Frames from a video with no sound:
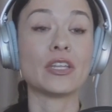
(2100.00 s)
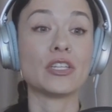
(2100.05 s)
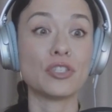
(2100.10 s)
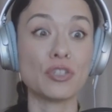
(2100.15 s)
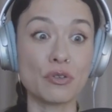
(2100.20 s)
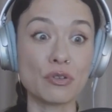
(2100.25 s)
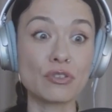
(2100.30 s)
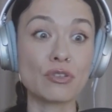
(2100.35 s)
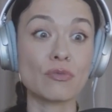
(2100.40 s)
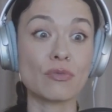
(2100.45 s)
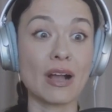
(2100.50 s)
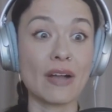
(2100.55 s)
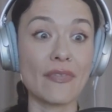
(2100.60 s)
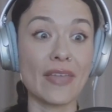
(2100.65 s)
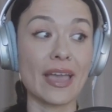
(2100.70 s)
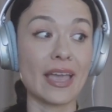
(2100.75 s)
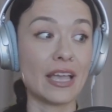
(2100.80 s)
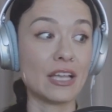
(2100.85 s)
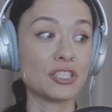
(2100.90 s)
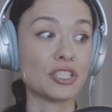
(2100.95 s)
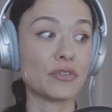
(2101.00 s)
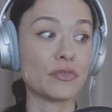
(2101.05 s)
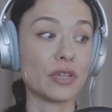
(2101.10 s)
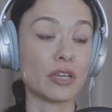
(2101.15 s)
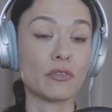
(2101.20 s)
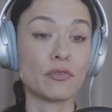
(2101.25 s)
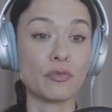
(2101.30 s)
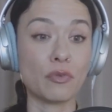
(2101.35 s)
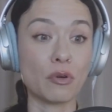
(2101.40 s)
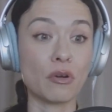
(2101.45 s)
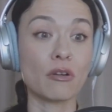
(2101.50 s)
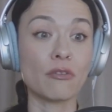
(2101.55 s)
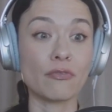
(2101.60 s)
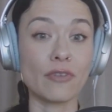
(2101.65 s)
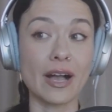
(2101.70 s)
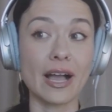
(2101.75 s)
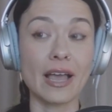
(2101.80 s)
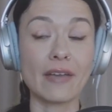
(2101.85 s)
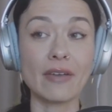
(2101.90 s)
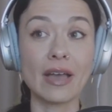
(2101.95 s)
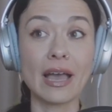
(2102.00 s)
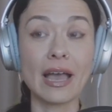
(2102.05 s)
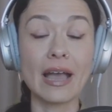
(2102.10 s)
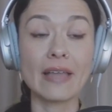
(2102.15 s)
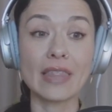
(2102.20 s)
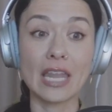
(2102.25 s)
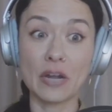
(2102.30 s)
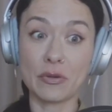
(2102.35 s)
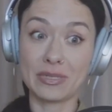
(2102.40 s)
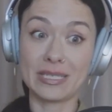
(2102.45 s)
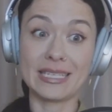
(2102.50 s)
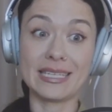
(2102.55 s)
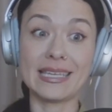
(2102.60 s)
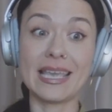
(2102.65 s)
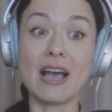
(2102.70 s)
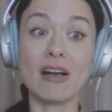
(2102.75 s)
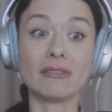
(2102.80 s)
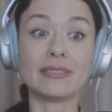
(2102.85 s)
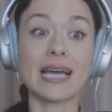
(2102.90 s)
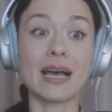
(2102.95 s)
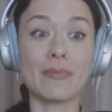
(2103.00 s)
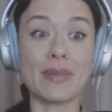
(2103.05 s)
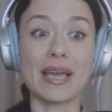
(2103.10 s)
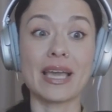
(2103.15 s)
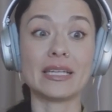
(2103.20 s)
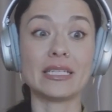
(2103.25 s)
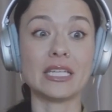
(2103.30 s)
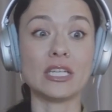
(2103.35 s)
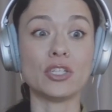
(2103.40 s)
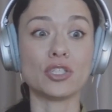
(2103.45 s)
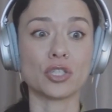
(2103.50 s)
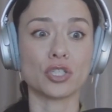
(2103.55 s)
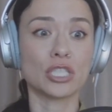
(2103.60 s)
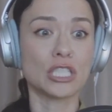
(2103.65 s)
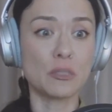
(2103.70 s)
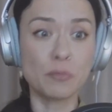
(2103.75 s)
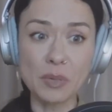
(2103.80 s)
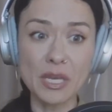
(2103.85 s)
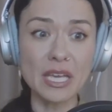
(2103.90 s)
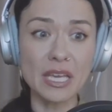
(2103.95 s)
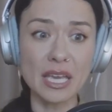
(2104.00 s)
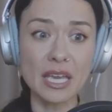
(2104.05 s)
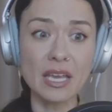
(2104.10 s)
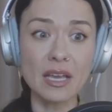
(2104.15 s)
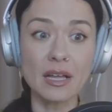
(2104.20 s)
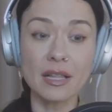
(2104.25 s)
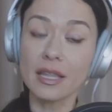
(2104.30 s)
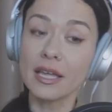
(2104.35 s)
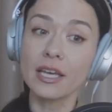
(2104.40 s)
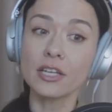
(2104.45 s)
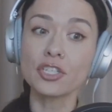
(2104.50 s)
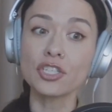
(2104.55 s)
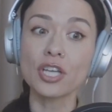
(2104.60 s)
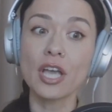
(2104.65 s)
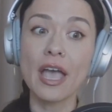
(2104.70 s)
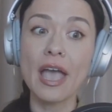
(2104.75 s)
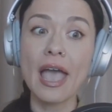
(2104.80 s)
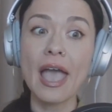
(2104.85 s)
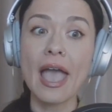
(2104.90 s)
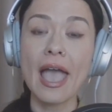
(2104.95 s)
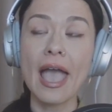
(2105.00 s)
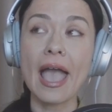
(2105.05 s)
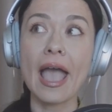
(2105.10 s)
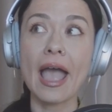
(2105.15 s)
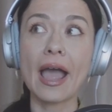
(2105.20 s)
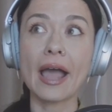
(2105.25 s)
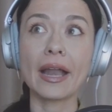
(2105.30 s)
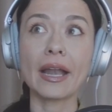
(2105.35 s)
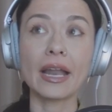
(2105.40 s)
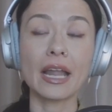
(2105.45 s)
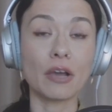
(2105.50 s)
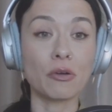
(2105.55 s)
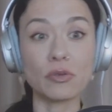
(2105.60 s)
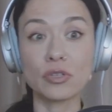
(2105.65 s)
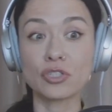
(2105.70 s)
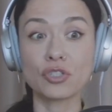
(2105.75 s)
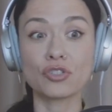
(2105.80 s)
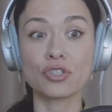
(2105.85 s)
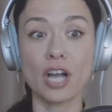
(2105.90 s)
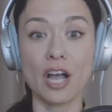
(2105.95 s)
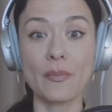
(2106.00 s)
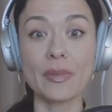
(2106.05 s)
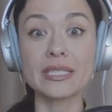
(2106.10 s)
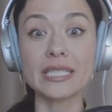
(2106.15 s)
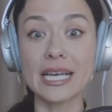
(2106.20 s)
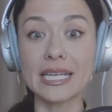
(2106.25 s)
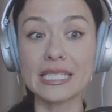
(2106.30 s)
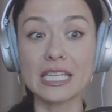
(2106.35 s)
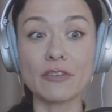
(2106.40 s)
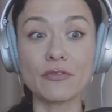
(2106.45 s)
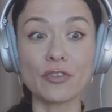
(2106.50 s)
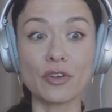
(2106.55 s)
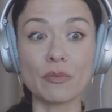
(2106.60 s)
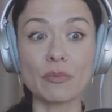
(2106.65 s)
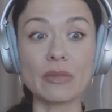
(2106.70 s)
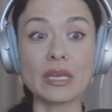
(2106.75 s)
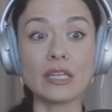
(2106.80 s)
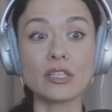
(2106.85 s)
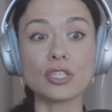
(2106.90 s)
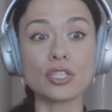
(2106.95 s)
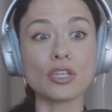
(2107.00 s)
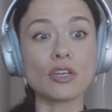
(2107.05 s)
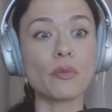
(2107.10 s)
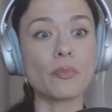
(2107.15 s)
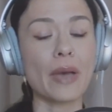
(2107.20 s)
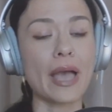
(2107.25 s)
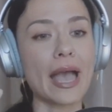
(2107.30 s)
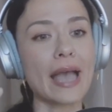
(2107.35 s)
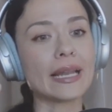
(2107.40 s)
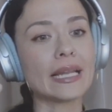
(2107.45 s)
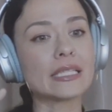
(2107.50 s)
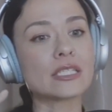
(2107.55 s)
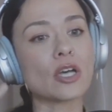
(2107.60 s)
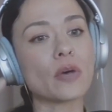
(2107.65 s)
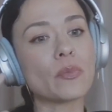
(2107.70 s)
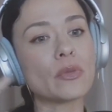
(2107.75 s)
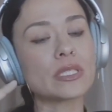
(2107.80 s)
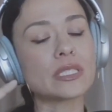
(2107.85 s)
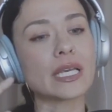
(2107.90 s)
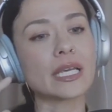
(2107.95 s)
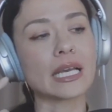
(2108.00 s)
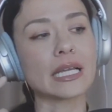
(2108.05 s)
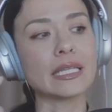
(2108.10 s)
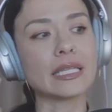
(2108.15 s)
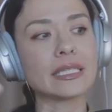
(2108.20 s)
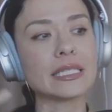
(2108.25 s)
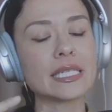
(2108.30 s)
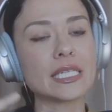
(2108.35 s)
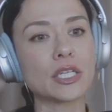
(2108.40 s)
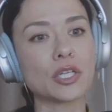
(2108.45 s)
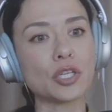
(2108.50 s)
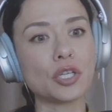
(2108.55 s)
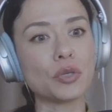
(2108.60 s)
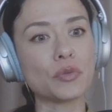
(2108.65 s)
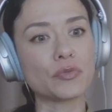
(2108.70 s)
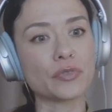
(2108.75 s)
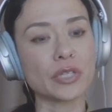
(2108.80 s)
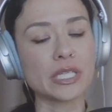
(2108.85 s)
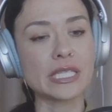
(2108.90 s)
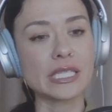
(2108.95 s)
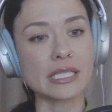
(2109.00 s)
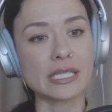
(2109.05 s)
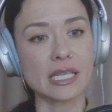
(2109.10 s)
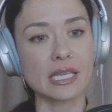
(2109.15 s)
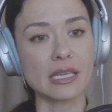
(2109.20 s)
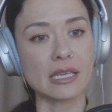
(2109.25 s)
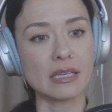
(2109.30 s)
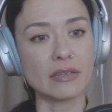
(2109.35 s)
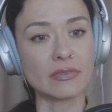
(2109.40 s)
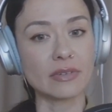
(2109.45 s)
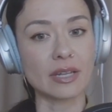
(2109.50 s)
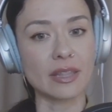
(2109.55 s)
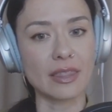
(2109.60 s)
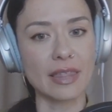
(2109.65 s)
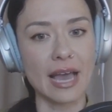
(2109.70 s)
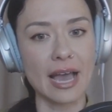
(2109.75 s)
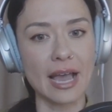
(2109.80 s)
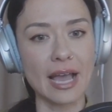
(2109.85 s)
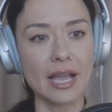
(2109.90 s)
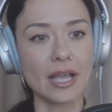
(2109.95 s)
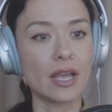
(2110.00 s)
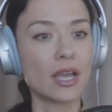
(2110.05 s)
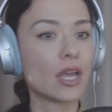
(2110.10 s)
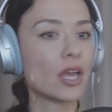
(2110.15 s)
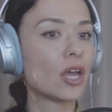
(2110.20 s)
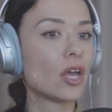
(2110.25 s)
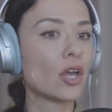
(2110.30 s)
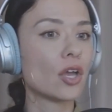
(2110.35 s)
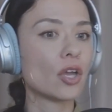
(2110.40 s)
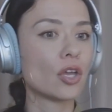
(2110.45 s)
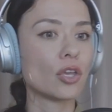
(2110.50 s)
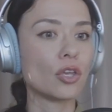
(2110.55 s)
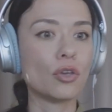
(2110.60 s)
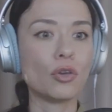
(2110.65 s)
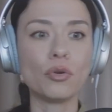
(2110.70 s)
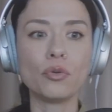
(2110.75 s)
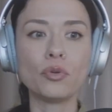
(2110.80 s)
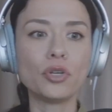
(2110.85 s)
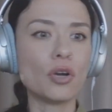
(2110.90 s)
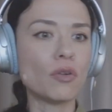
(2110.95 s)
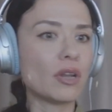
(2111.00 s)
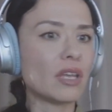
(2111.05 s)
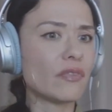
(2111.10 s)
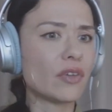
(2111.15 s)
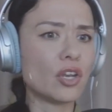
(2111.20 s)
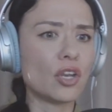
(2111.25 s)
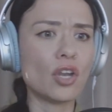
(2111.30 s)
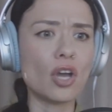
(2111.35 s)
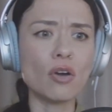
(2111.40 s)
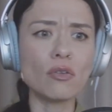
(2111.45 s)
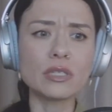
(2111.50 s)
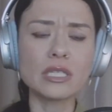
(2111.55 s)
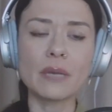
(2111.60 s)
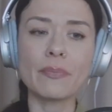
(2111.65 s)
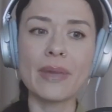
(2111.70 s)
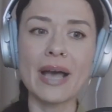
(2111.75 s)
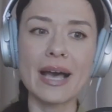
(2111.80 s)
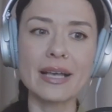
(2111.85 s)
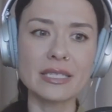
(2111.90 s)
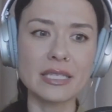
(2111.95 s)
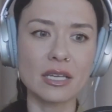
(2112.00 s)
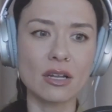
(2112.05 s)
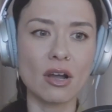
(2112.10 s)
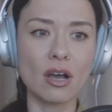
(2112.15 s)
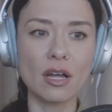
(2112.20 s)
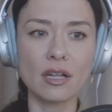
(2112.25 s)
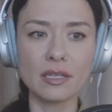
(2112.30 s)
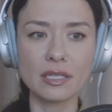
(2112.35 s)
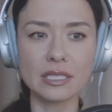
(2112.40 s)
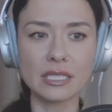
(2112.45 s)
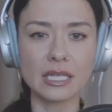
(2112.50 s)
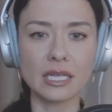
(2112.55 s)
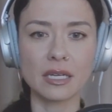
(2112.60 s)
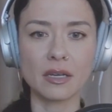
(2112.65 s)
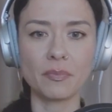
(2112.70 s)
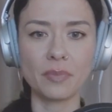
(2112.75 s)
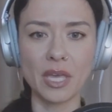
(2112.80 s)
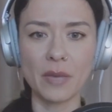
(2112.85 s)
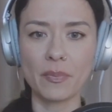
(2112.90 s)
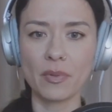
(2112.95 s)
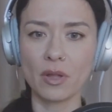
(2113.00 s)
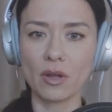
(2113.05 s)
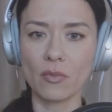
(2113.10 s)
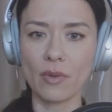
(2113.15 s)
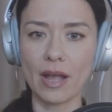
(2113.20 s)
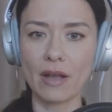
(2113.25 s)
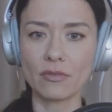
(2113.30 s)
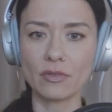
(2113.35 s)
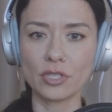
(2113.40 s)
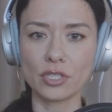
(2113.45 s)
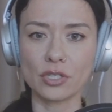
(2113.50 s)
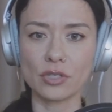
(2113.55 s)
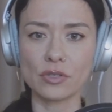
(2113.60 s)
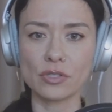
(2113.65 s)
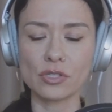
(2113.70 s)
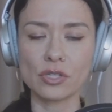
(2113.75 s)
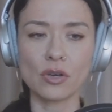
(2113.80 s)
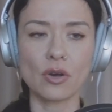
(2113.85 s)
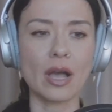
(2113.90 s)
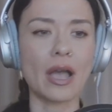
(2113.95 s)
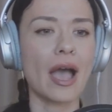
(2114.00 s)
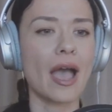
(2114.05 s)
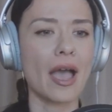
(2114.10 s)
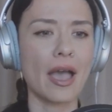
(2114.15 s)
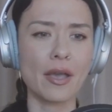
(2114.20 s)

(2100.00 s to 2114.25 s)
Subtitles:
And so it was around the age of like 4 or 5 that I was yelled at by a teacher, speak English. And it was traumatizing for me too. And it's almost like until you've received that, you don't even know to pass it on to people around you. So